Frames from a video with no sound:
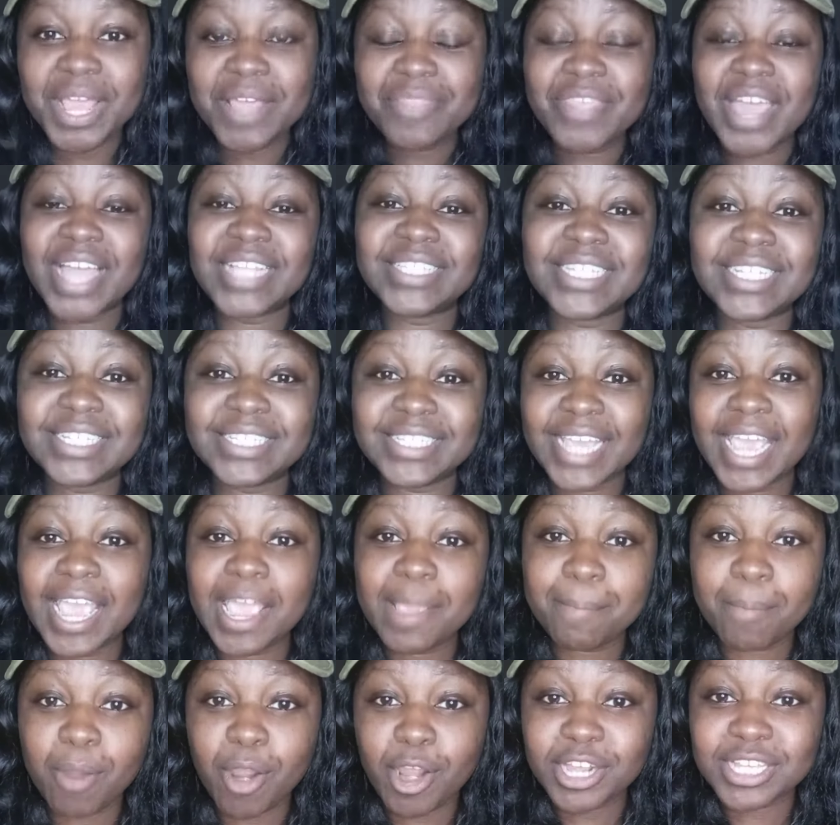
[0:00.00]
that
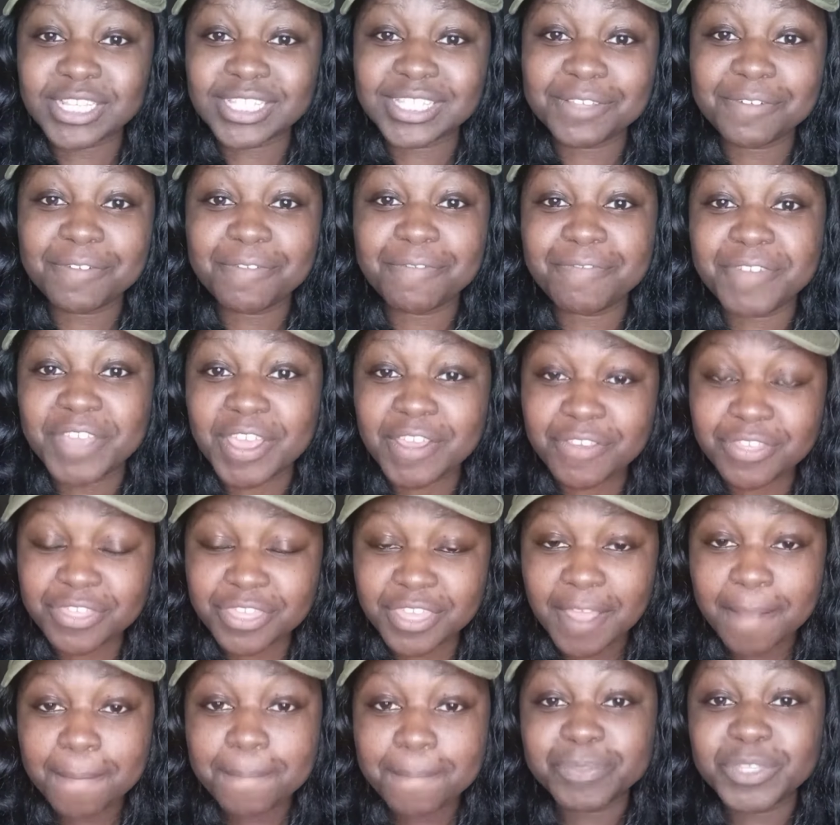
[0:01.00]
today marks the fifth
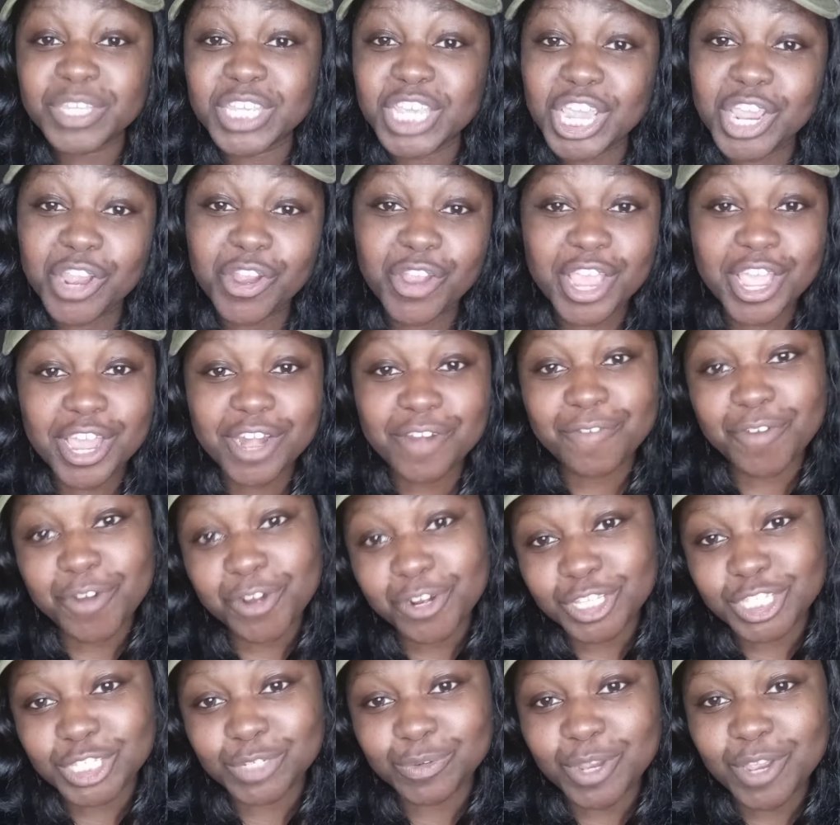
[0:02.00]
year
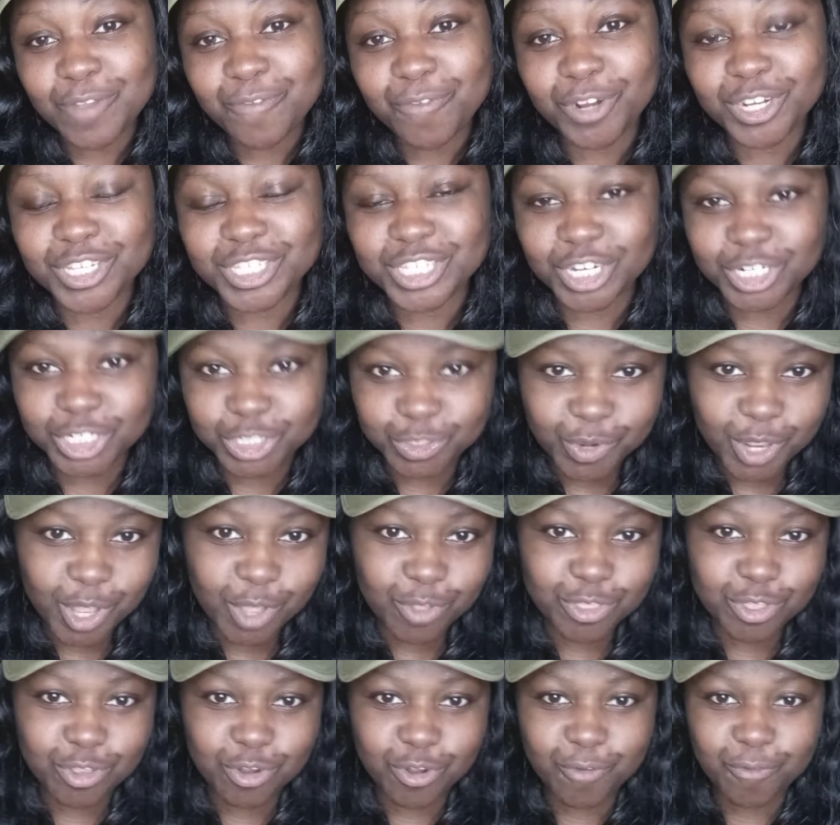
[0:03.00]
anniversary for Central
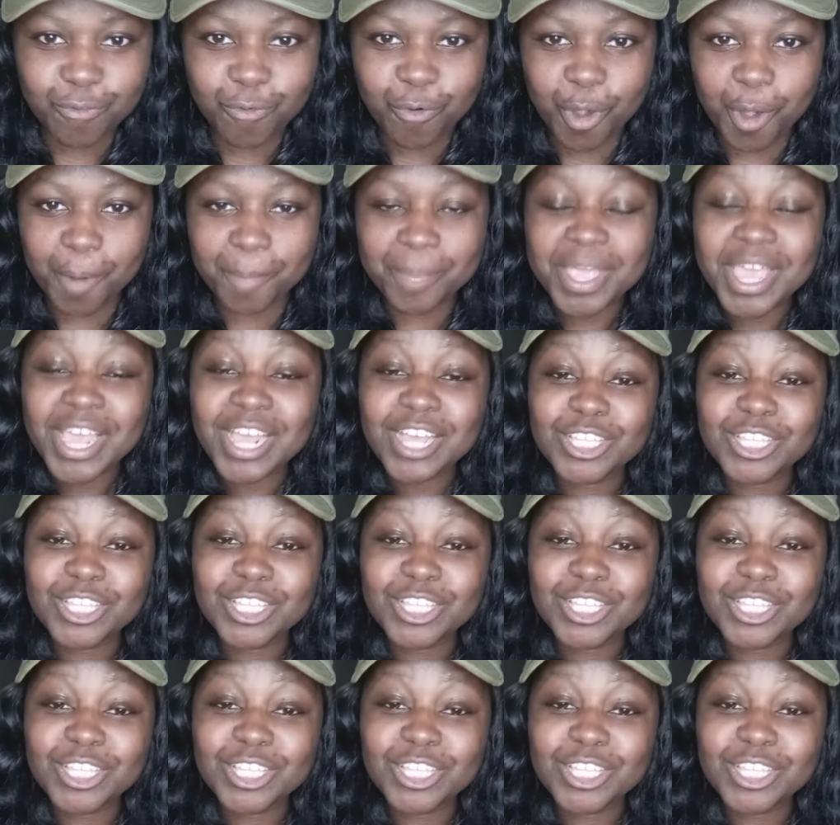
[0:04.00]
Health Uniform.